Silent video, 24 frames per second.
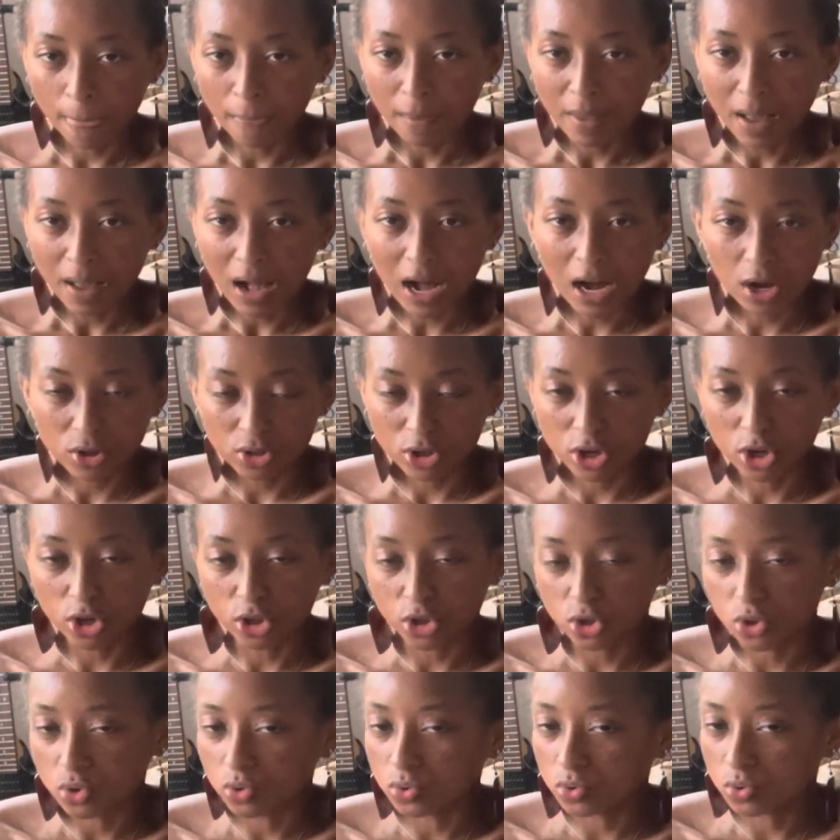how they're
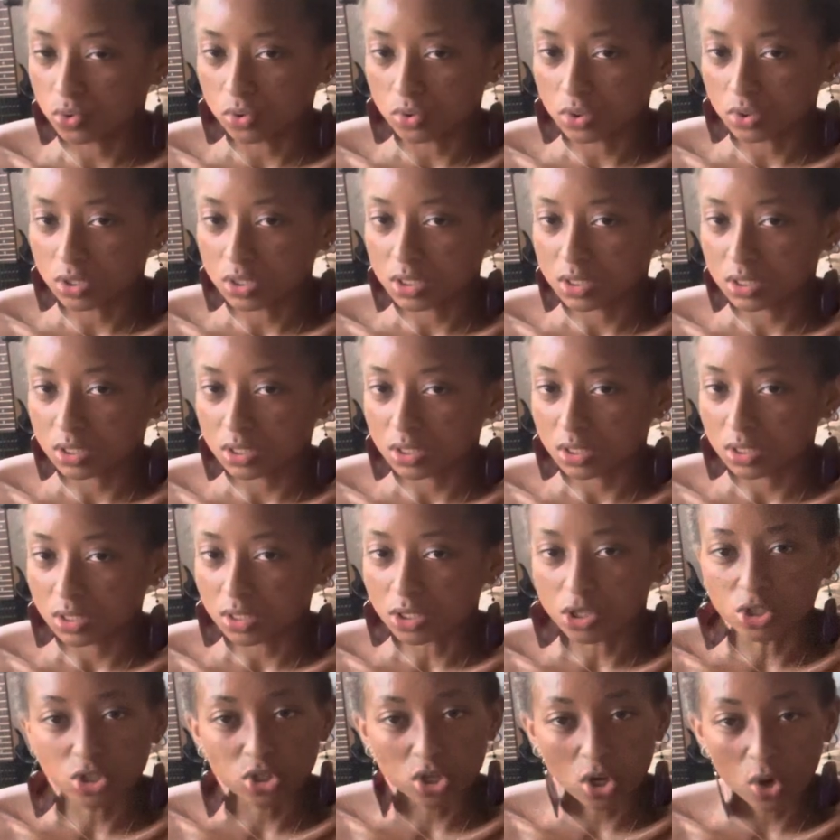used.
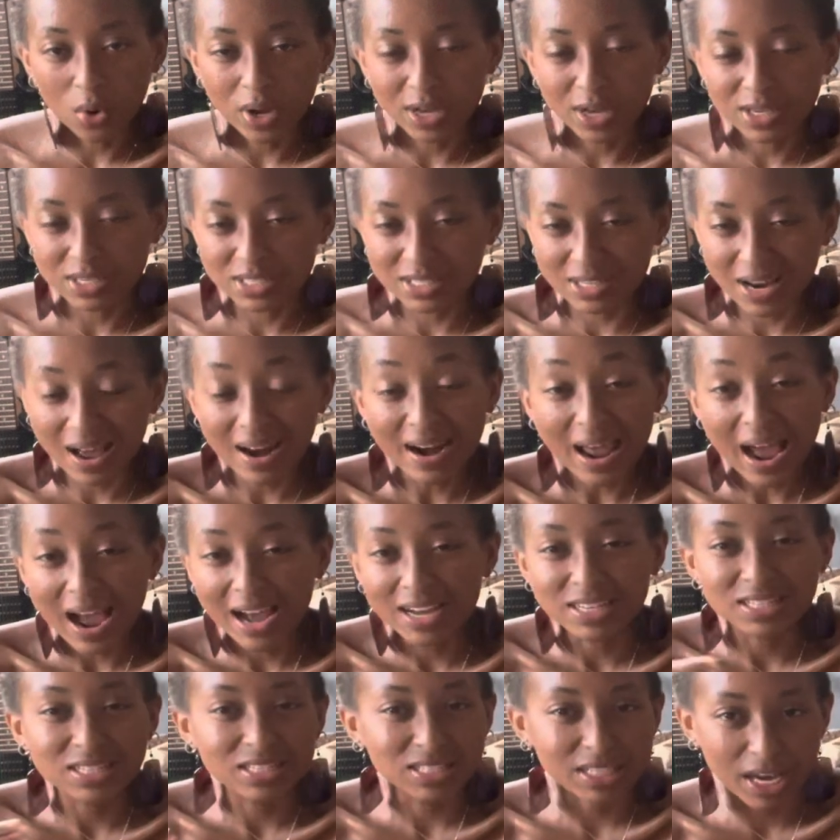So it's not
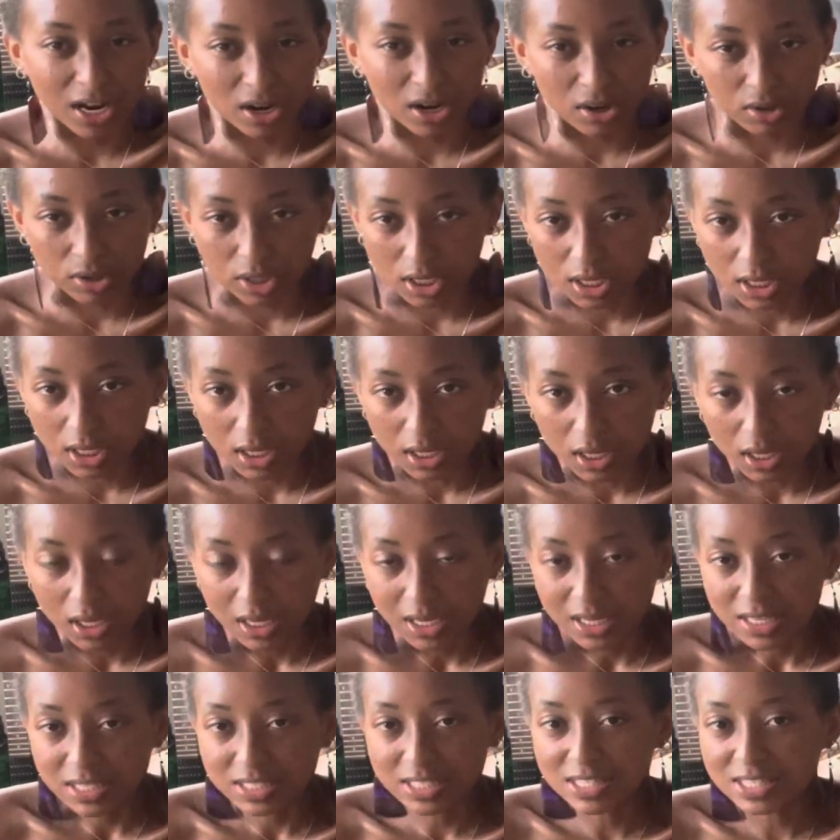as scary
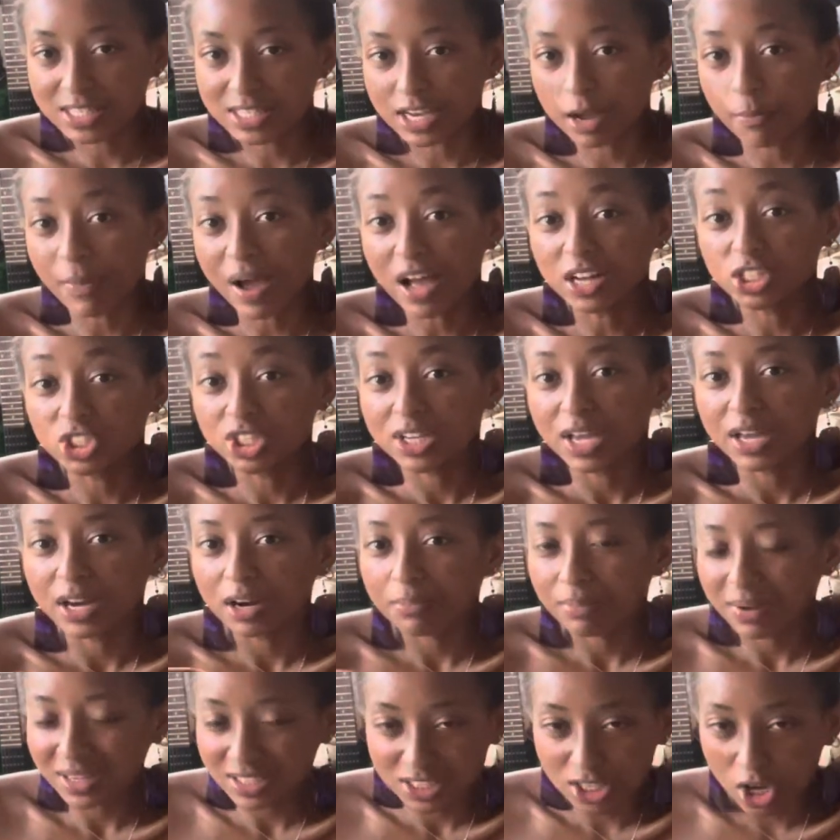since I'm educating
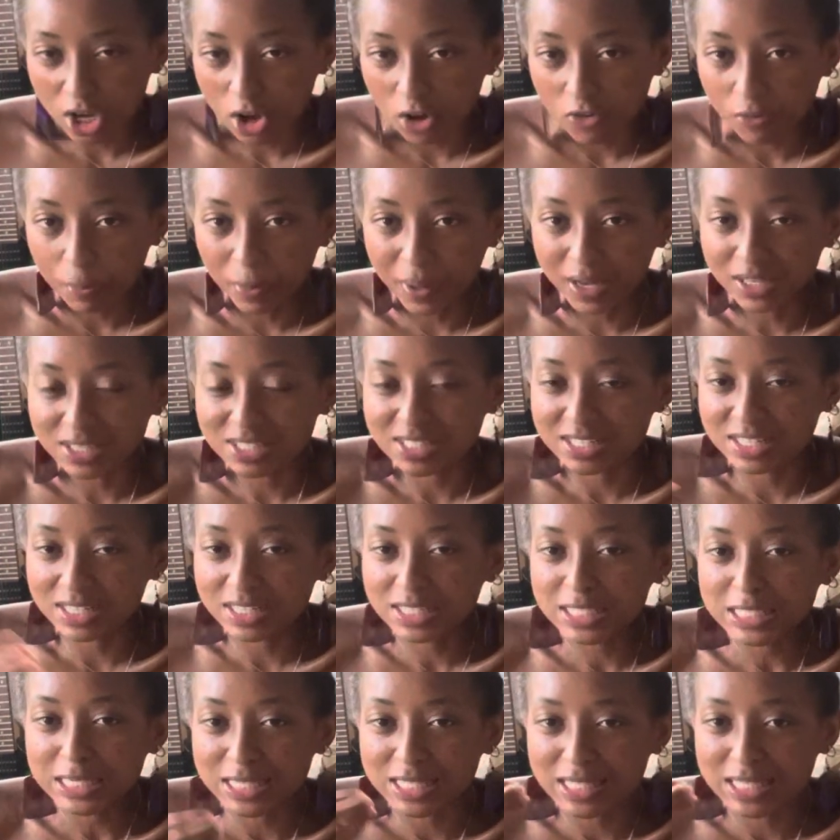myself, but
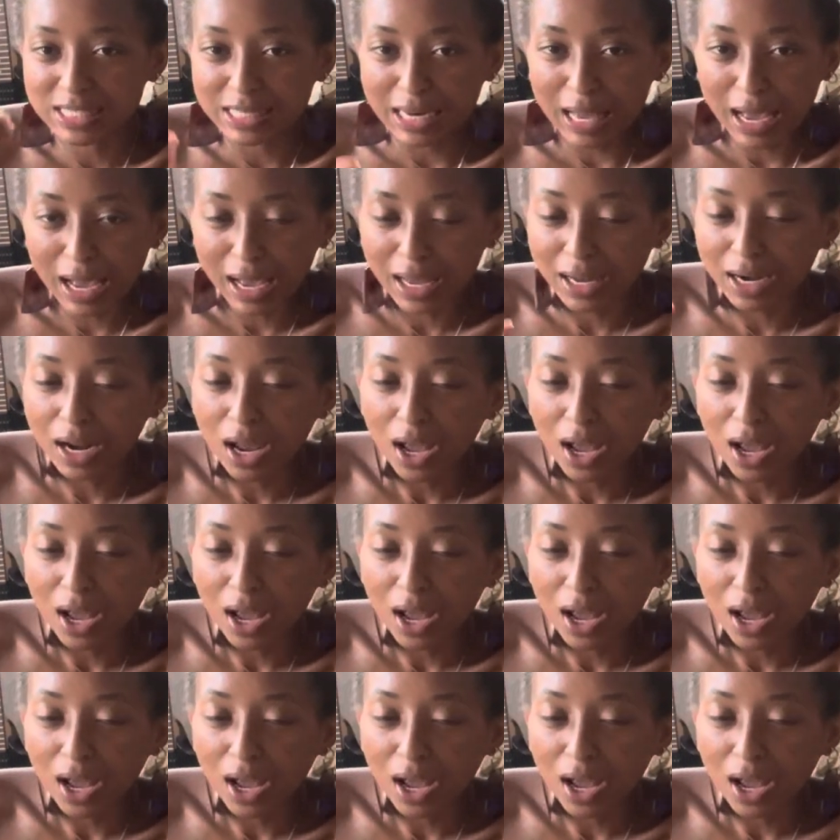since it's not